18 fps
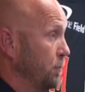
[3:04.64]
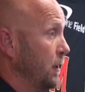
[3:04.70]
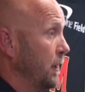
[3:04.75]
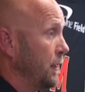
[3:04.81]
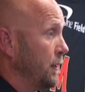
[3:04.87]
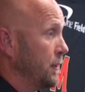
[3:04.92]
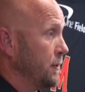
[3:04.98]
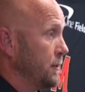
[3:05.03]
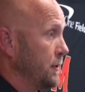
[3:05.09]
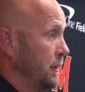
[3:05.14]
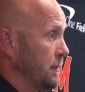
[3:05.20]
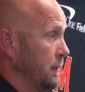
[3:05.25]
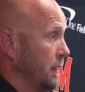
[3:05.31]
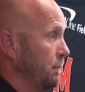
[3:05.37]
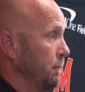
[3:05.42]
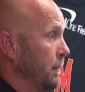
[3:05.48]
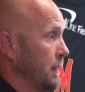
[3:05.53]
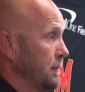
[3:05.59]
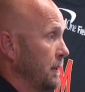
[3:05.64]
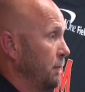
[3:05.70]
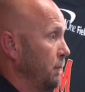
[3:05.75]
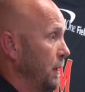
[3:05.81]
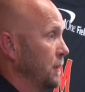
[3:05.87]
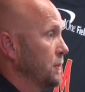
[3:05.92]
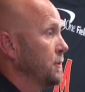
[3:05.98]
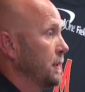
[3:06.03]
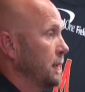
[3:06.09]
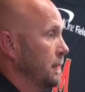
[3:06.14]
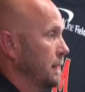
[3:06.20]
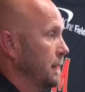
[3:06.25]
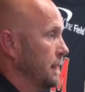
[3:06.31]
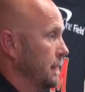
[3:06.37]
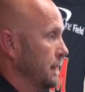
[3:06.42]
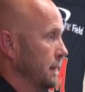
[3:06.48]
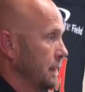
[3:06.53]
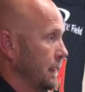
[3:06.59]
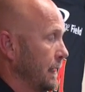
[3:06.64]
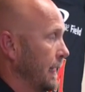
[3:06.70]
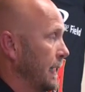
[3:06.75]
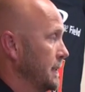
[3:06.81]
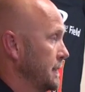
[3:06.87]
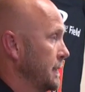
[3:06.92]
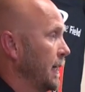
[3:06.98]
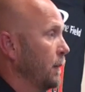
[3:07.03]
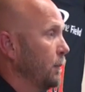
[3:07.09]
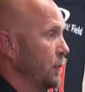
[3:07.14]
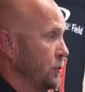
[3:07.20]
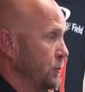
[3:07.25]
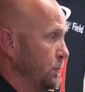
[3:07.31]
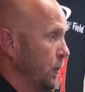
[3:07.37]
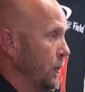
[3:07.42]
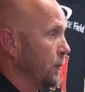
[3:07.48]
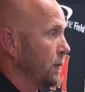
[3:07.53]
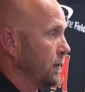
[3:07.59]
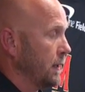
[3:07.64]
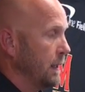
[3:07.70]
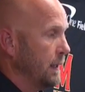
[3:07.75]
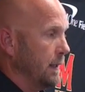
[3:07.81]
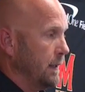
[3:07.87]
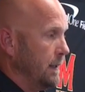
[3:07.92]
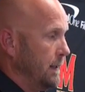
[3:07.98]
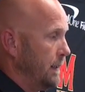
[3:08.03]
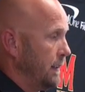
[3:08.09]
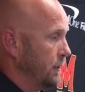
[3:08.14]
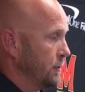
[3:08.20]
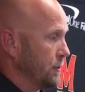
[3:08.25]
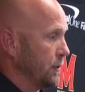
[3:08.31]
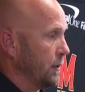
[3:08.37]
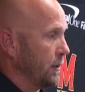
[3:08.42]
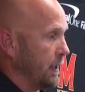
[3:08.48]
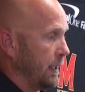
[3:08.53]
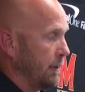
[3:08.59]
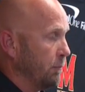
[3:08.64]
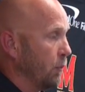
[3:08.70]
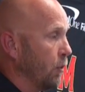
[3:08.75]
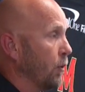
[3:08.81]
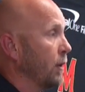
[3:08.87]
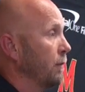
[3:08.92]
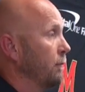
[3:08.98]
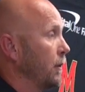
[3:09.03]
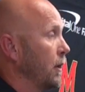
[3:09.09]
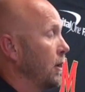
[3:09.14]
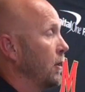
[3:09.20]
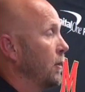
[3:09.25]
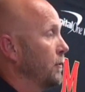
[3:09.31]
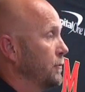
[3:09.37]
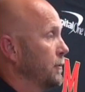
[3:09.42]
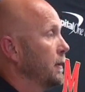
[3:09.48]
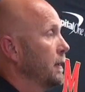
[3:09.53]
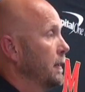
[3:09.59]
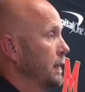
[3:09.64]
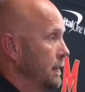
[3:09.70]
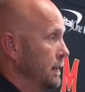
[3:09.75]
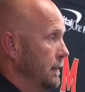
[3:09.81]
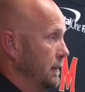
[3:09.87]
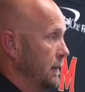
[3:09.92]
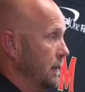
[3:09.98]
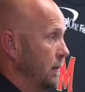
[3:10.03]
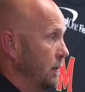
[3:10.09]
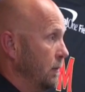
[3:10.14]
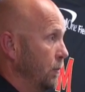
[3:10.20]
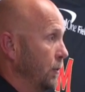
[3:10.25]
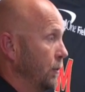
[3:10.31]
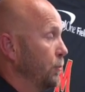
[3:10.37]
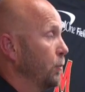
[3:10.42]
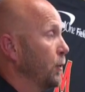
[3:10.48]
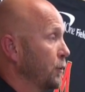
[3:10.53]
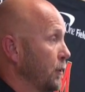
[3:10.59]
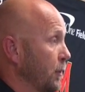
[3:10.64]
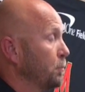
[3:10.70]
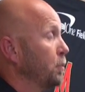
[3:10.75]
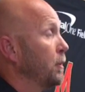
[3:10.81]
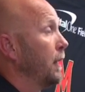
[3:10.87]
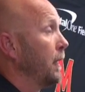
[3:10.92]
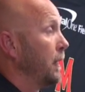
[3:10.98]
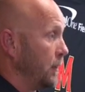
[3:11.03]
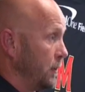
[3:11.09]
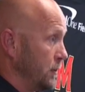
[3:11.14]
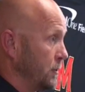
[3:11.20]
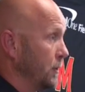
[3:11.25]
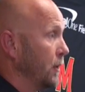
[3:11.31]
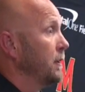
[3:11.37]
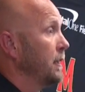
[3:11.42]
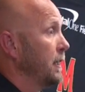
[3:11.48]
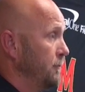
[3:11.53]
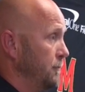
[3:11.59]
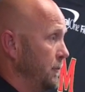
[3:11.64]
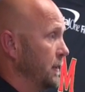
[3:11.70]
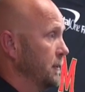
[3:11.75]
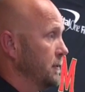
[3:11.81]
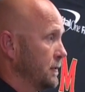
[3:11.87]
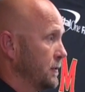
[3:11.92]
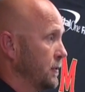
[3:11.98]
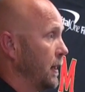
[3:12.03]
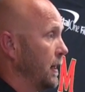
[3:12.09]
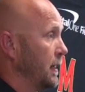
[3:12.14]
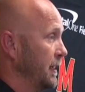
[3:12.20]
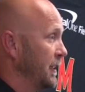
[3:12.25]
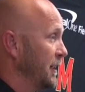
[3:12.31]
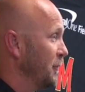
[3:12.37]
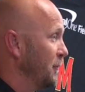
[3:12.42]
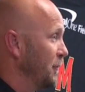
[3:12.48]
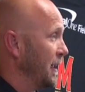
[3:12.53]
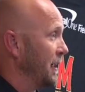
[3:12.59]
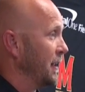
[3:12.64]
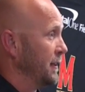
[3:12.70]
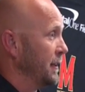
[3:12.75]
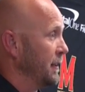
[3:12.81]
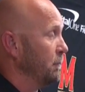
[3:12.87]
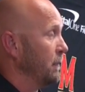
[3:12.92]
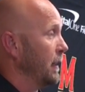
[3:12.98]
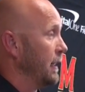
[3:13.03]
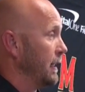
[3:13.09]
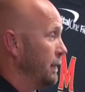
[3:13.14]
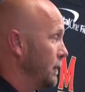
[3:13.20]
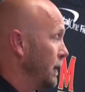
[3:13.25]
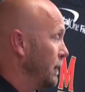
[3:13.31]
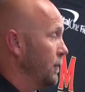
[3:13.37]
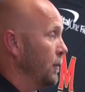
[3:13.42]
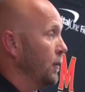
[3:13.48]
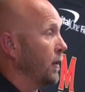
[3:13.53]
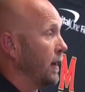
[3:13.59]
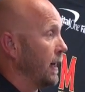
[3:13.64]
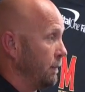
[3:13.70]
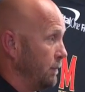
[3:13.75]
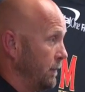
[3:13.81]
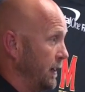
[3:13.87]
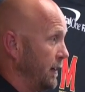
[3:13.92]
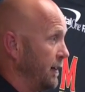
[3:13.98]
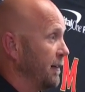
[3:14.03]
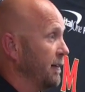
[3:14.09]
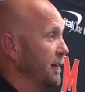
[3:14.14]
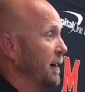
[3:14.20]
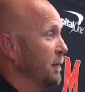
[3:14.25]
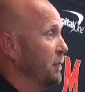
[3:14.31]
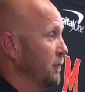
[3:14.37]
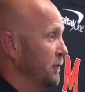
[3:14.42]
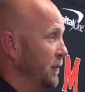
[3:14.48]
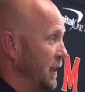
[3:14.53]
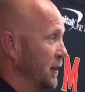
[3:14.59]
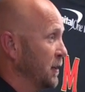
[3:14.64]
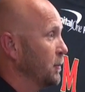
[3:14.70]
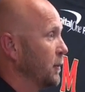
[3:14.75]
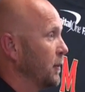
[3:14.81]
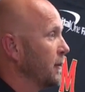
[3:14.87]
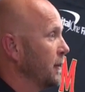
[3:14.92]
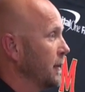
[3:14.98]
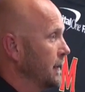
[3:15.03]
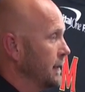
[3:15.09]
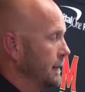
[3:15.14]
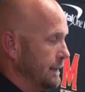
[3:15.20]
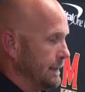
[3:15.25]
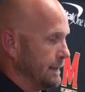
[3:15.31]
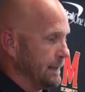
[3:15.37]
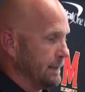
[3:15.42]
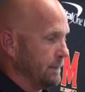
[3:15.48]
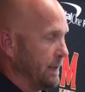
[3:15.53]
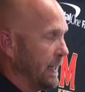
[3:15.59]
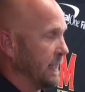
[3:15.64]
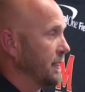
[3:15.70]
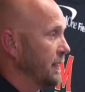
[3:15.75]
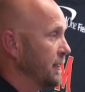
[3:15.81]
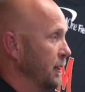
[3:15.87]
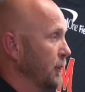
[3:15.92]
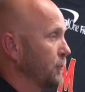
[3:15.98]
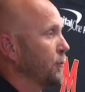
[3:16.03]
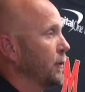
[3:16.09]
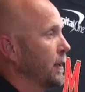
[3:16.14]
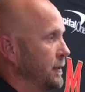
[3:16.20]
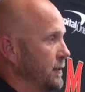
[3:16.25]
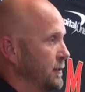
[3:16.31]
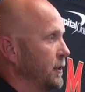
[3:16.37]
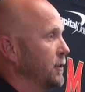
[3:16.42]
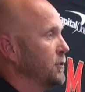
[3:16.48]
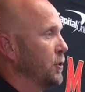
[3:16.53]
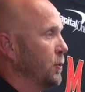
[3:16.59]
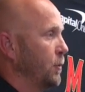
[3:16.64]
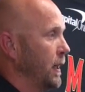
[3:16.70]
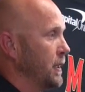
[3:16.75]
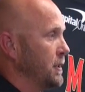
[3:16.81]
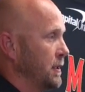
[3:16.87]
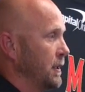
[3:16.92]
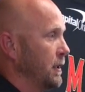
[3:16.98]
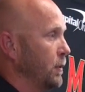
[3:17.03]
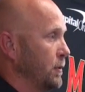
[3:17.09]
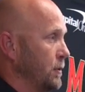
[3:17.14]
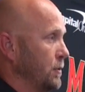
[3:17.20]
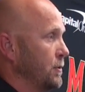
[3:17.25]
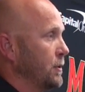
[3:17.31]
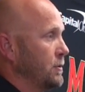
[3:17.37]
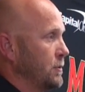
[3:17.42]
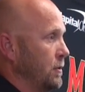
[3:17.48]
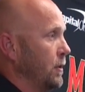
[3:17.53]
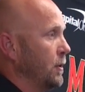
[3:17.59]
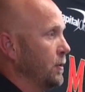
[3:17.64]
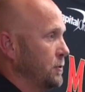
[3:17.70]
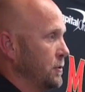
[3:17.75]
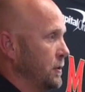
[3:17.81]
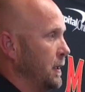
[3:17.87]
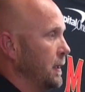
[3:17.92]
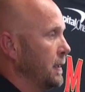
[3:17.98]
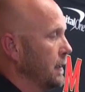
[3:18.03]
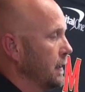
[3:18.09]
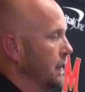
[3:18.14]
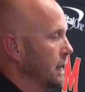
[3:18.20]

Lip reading: players, as I mentioned the last time we spoke, and certainly am more involved with the players on defense, trying to get around them, letting them know I'm there, I'm available. That's a different situation than when you're just the OC.